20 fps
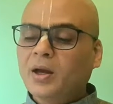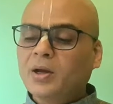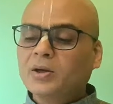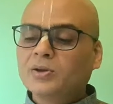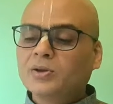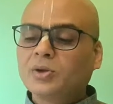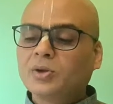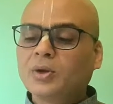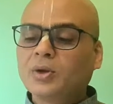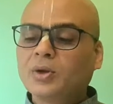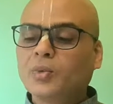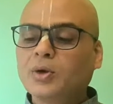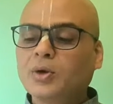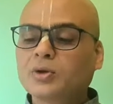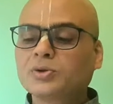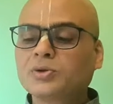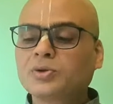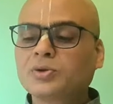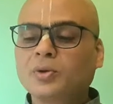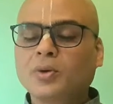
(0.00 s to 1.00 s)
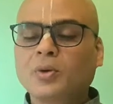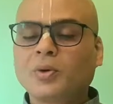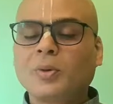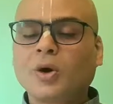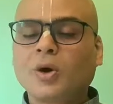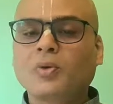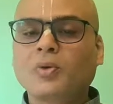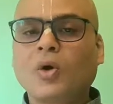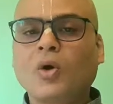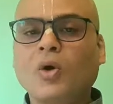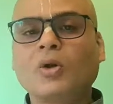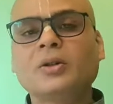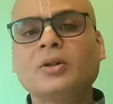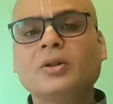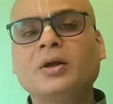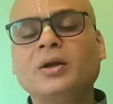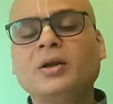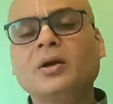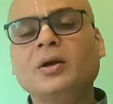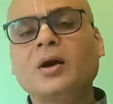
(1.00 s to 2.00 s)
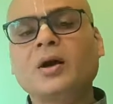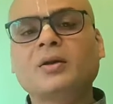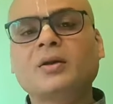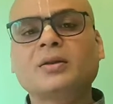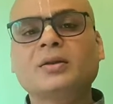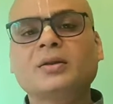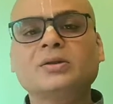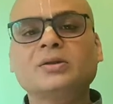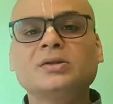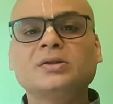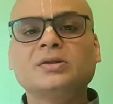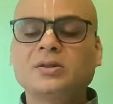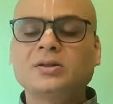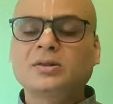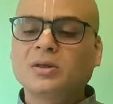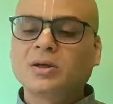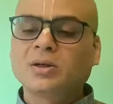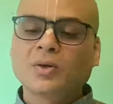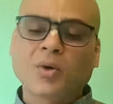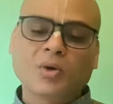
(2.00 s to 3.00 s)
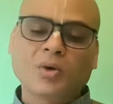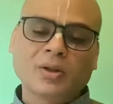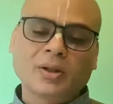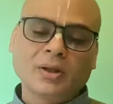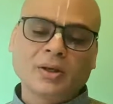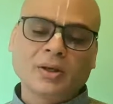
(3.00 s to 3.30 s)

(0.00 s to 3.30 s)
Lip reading: So he wants to know about all the incarnations in all the